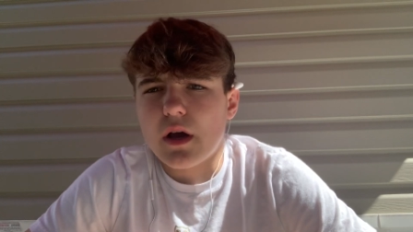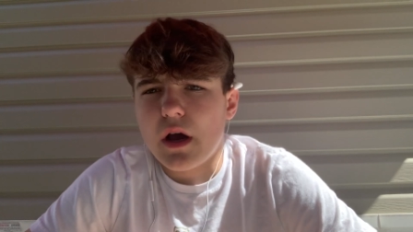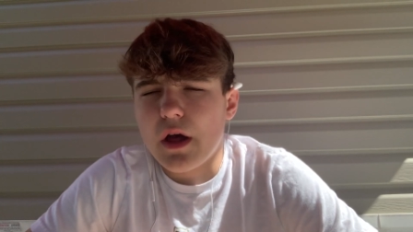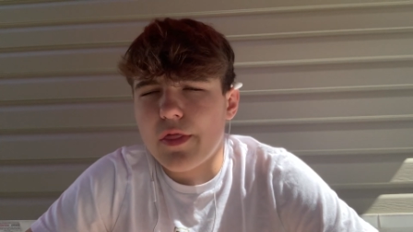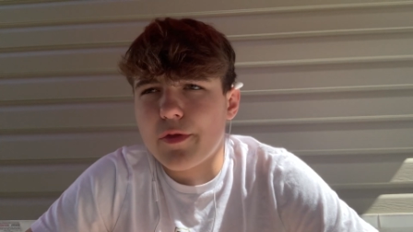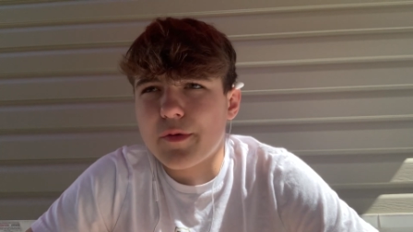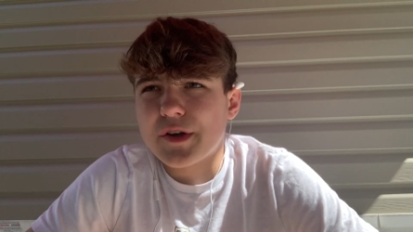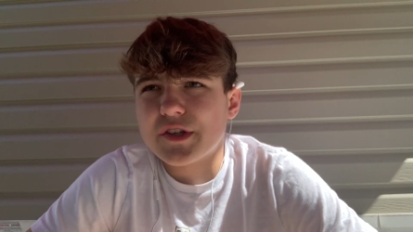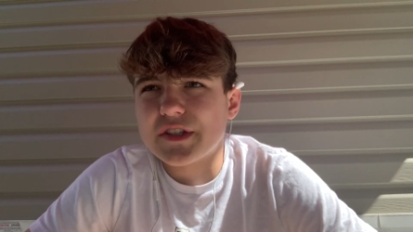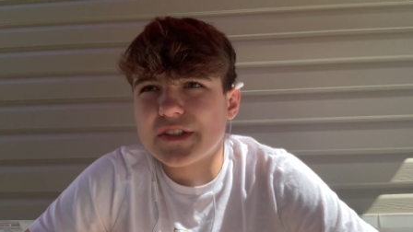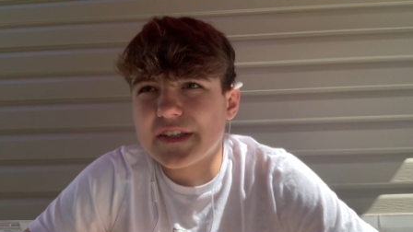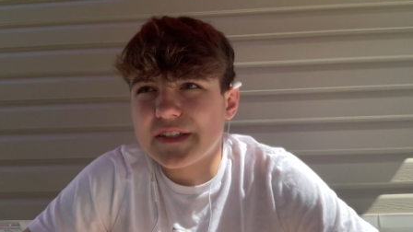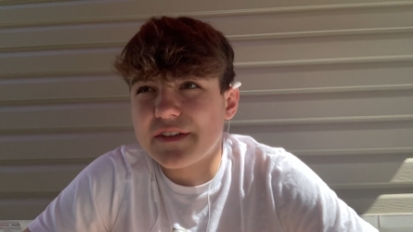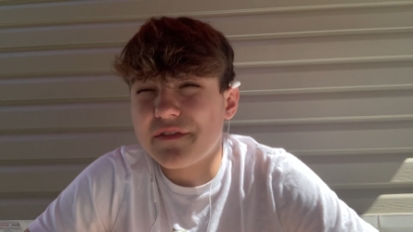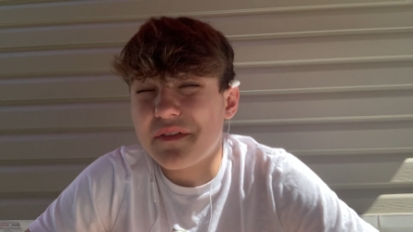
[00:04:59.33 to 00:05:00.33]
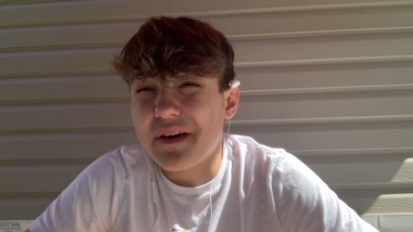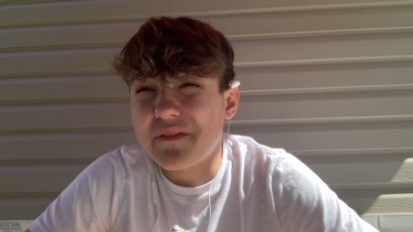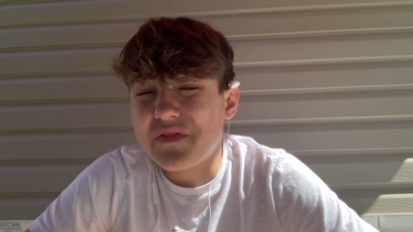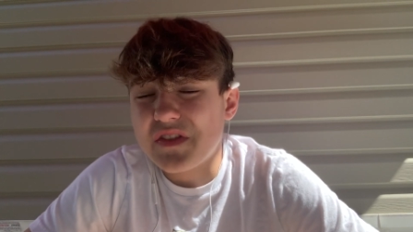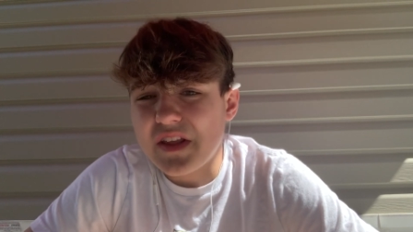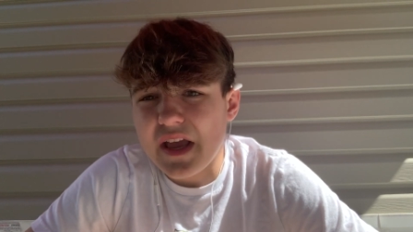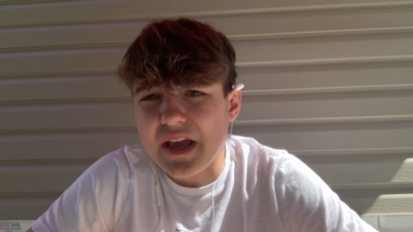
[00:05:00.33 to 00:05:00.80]
365
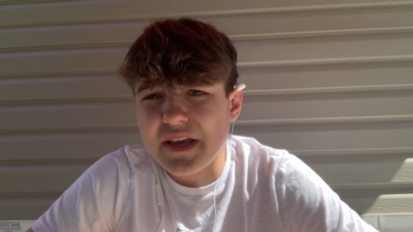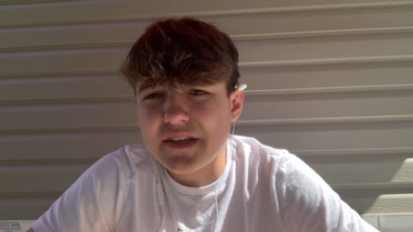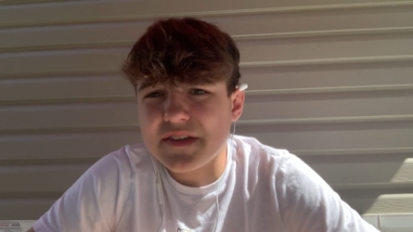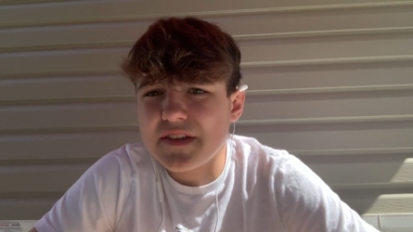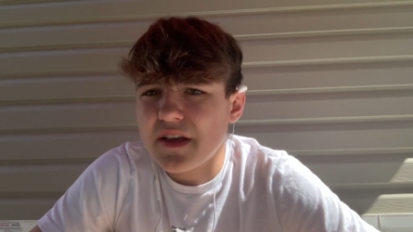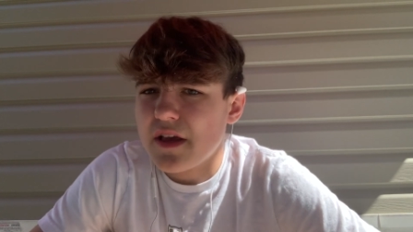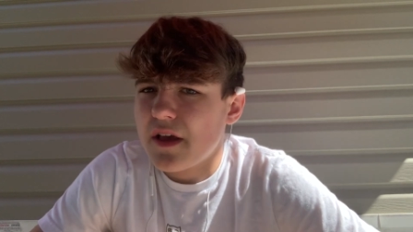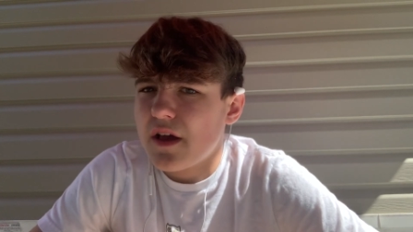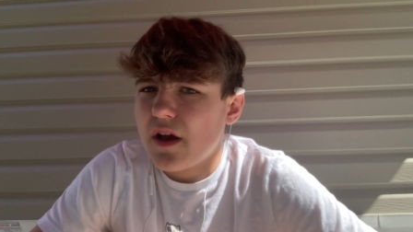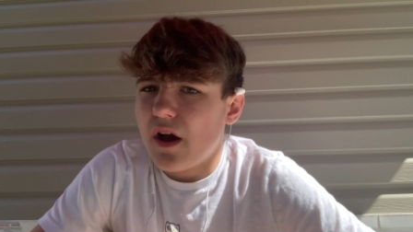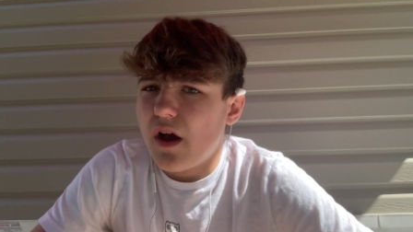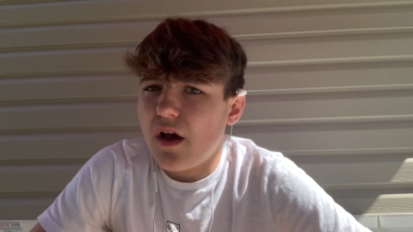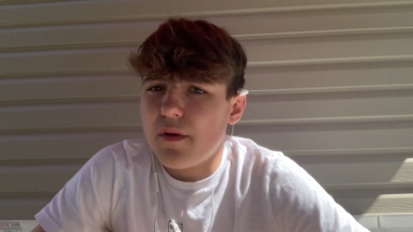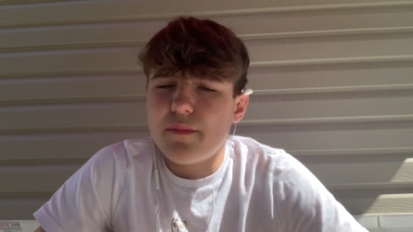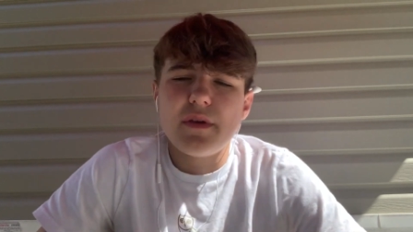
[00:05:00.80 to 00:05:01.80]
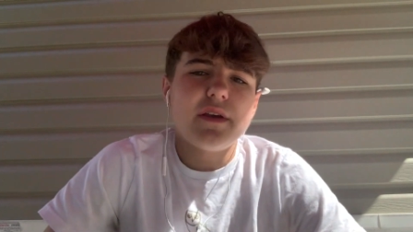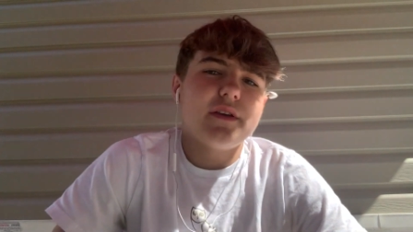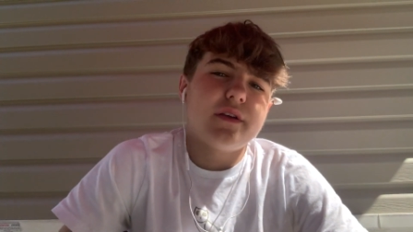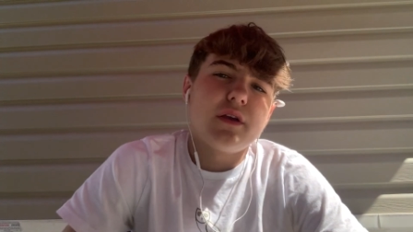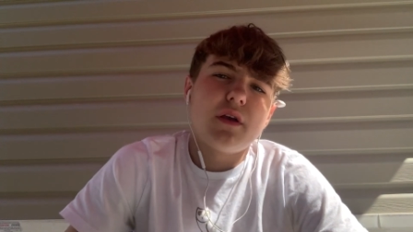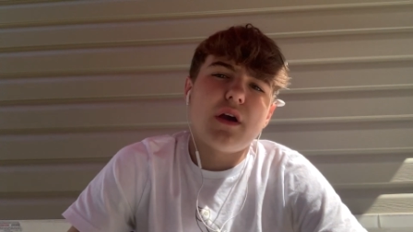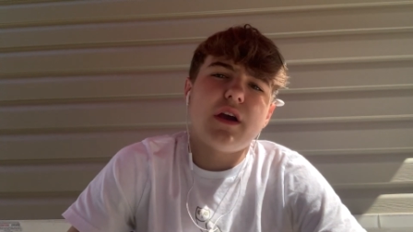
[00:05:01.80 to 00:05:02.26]
days,
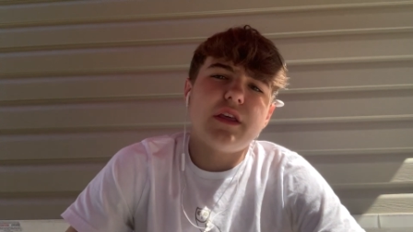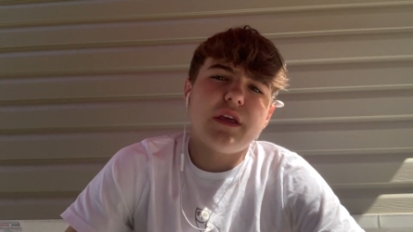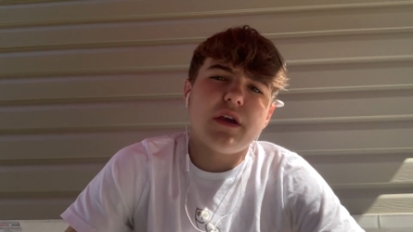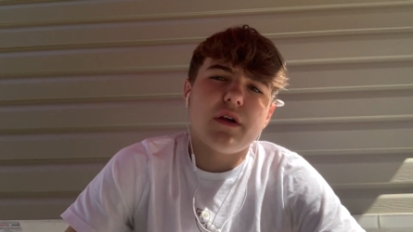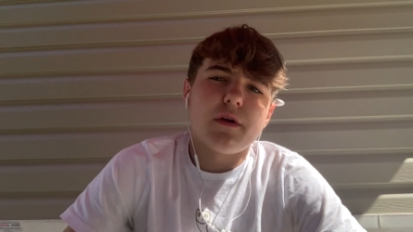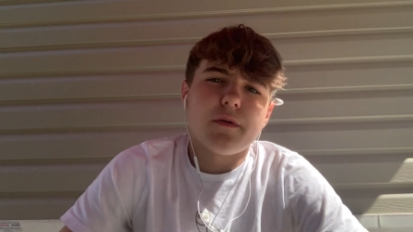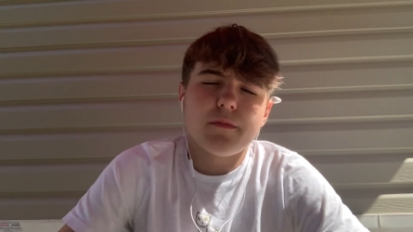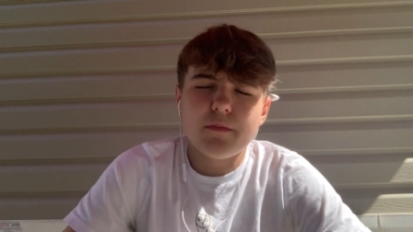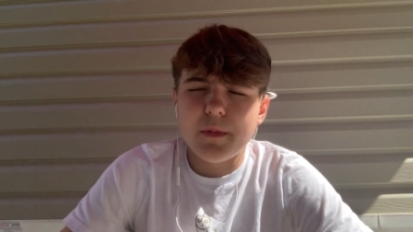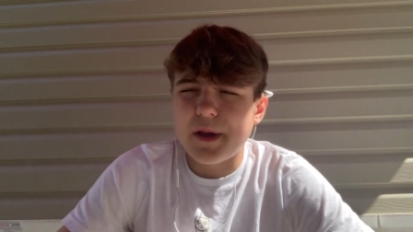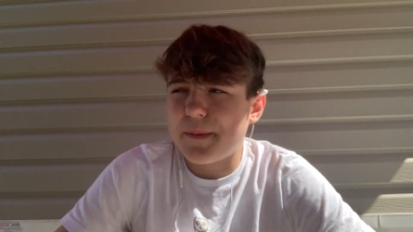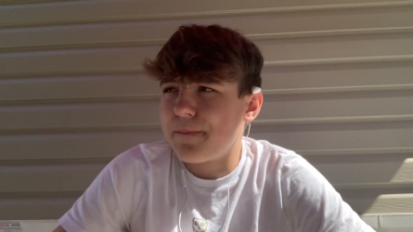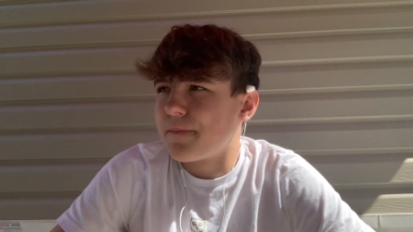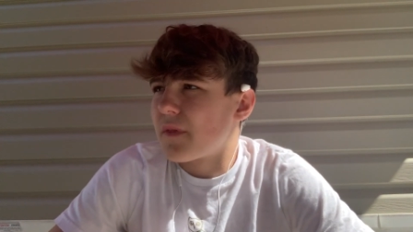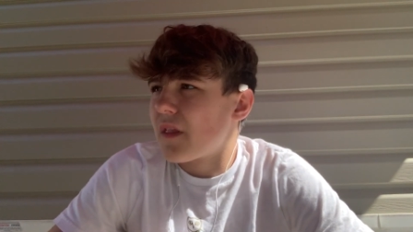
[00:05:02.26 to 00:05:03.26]
being a year, right?